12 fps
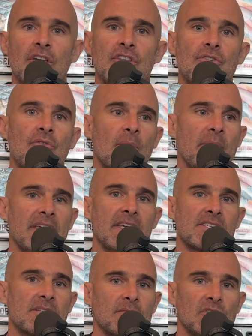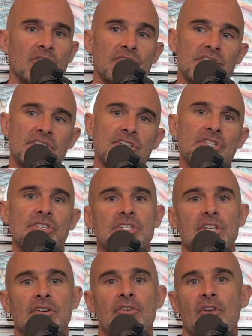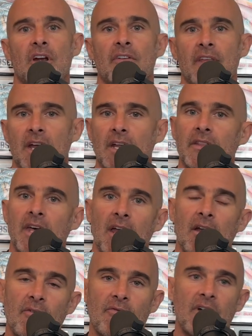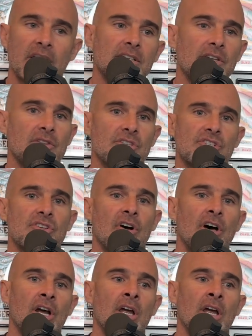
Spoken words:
you are making some little decisions here or there that affect the song.